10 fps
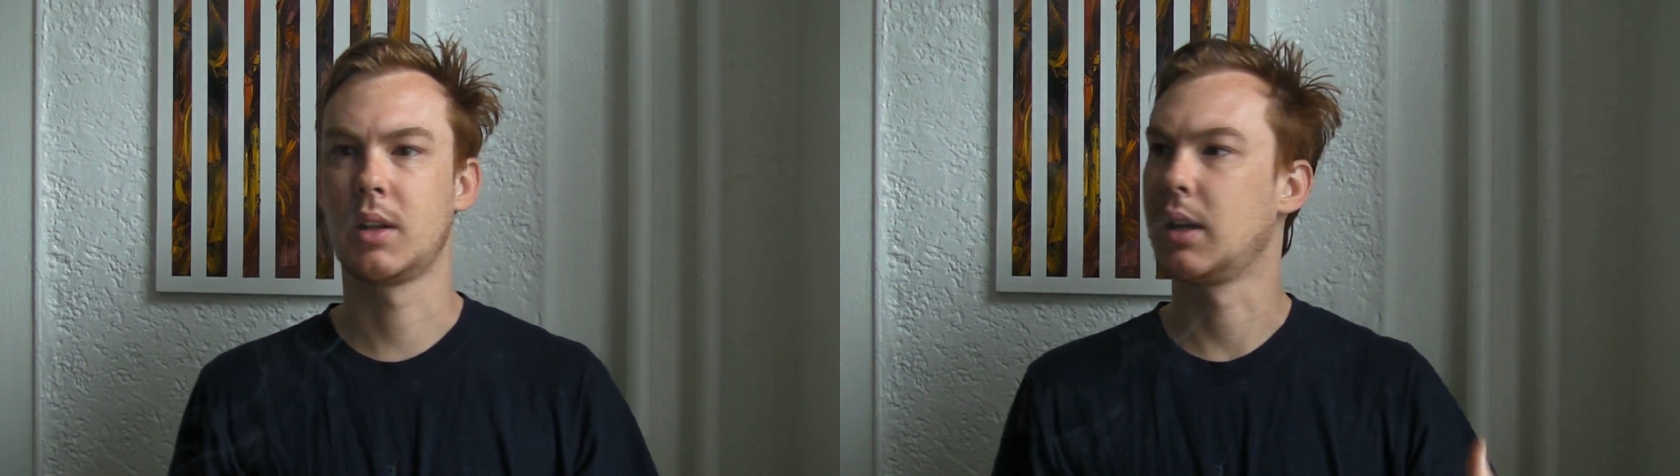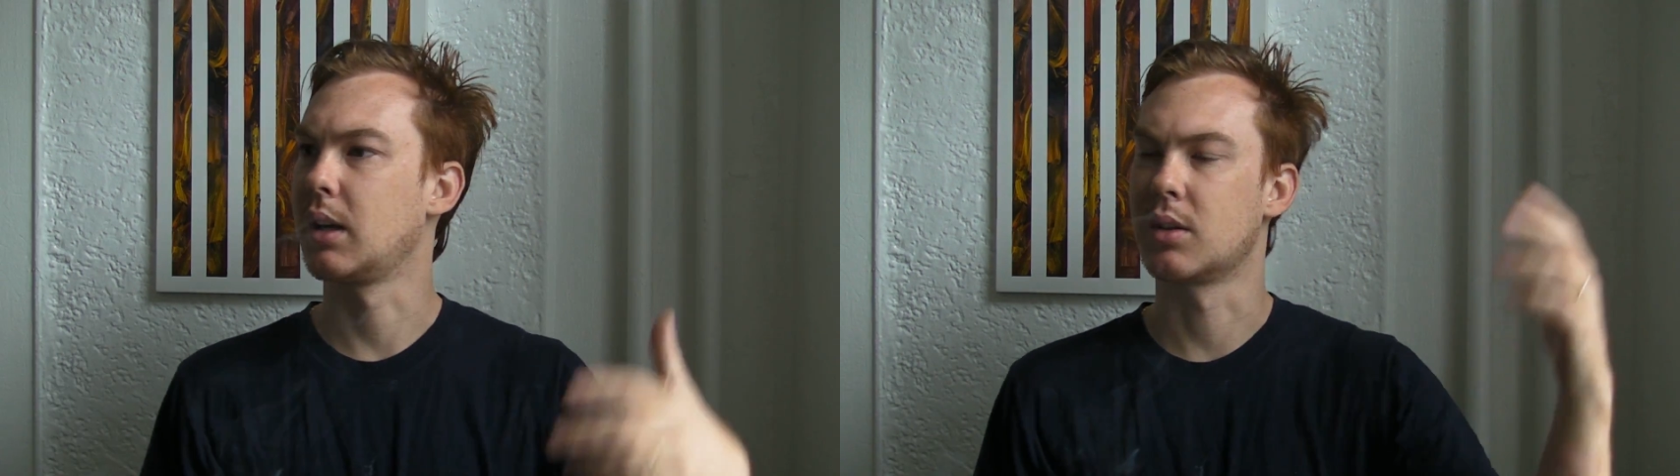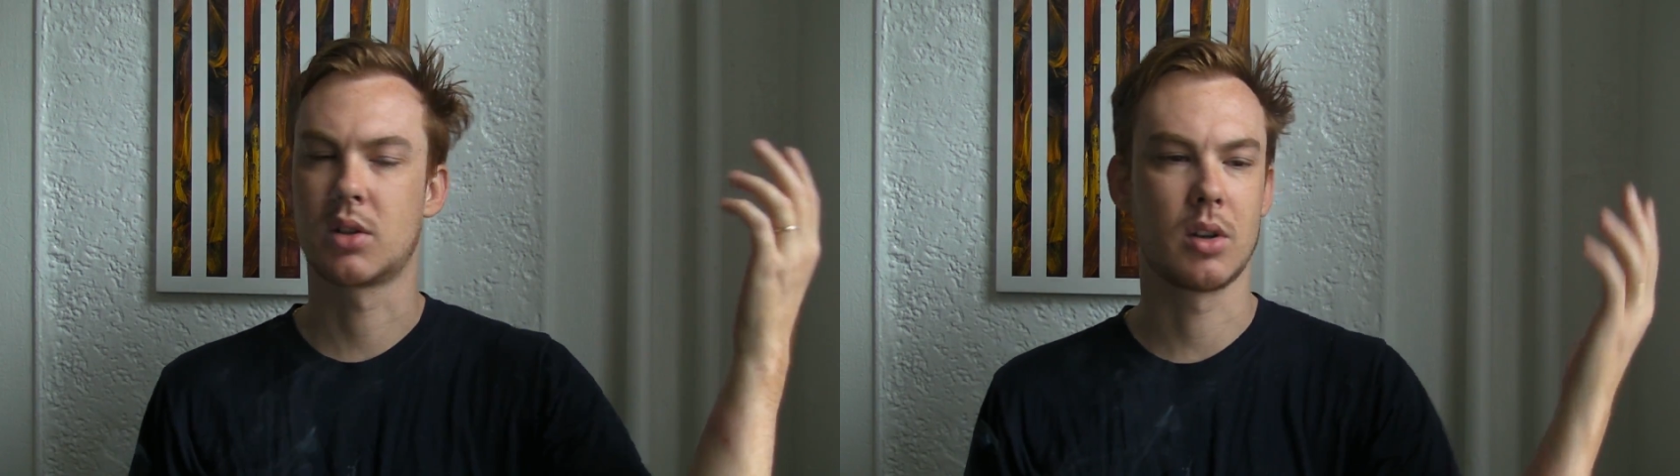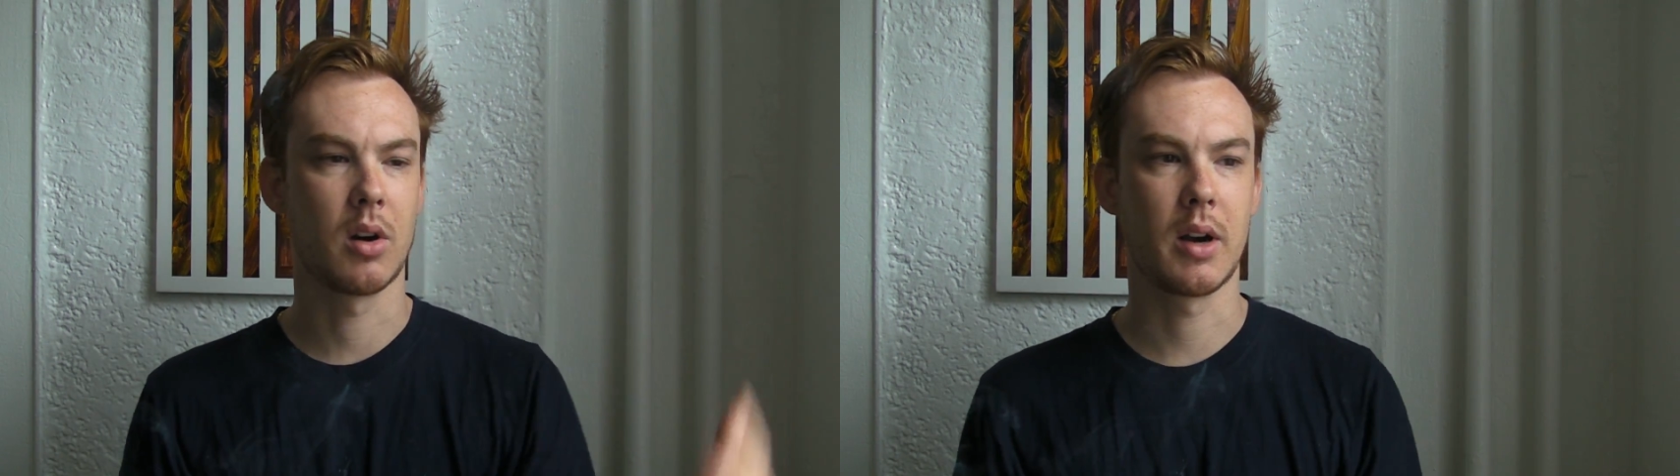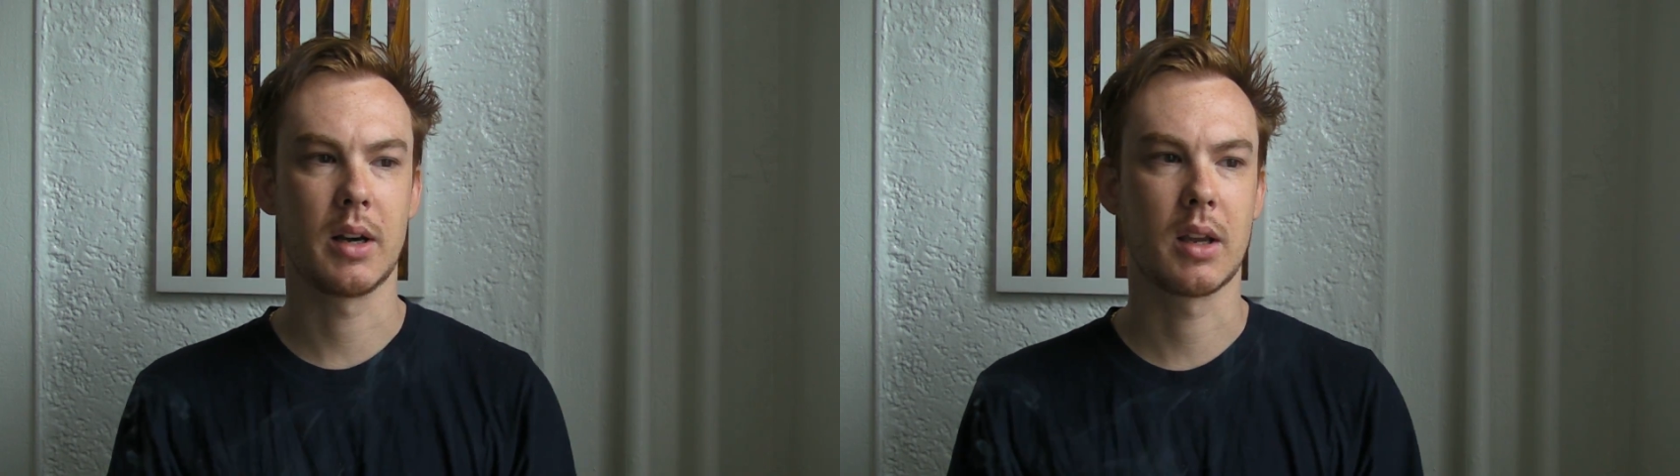They can
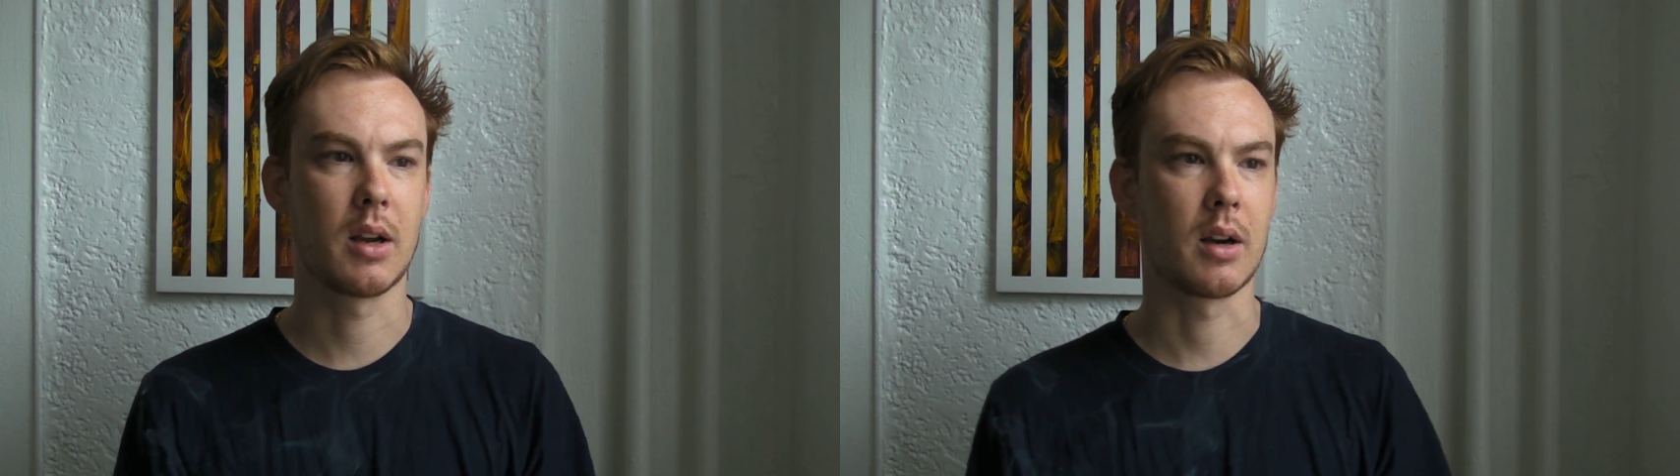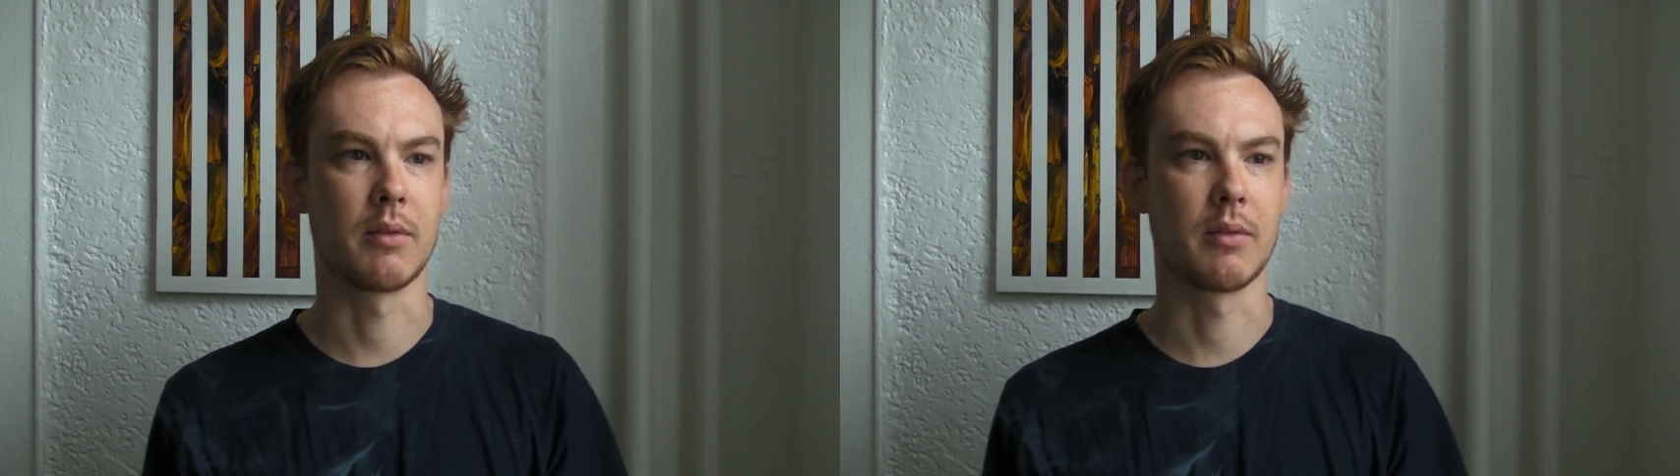start any kind